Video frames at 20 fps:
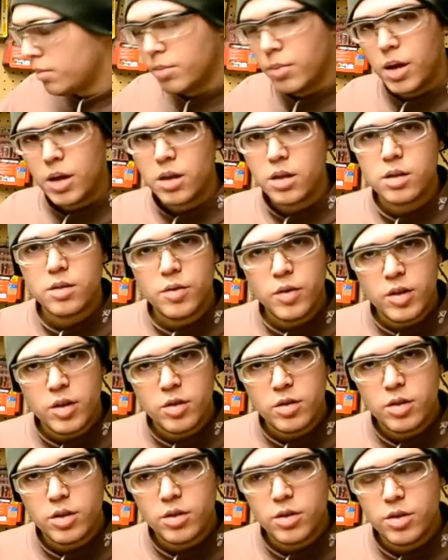make this video
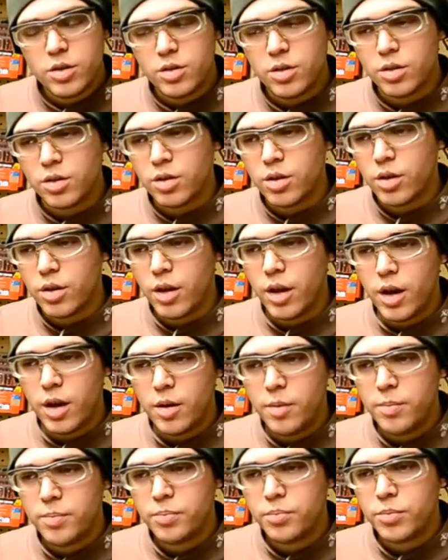series, you can go
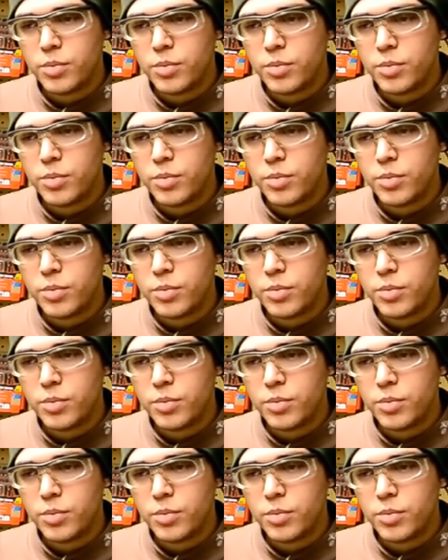there.